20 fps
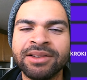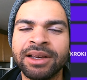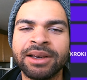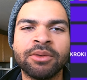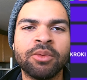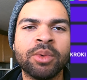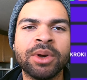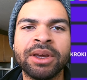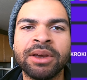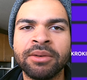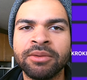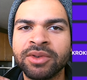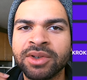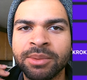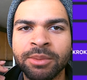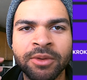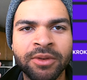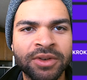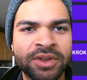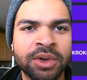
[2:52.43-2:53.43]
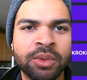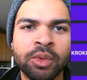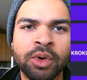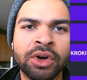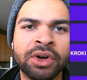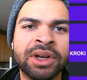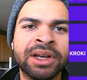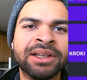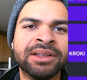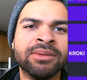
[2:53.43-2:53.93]
Like some of us are
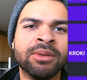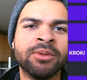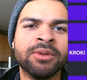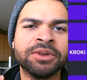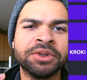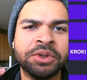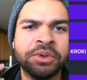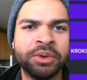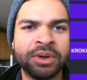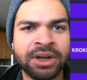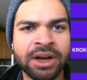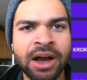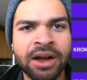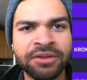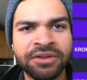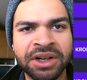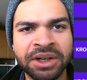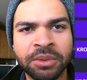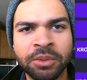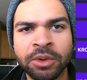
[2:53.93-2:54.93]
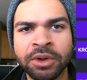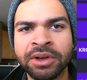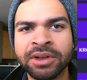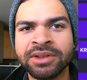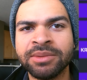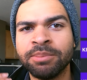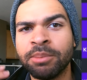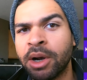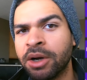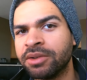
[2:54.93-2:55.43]
working, some of us are doing contract
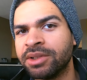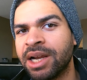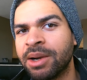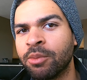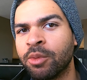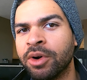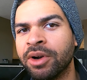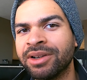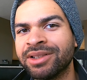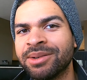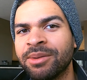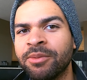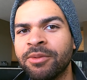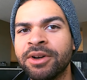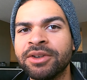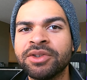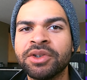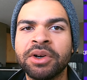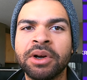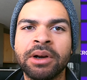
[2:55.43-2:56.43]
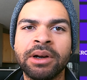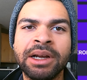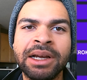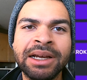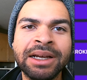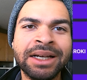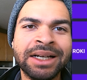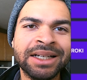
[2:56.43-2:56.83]
work, part-time work, some of us are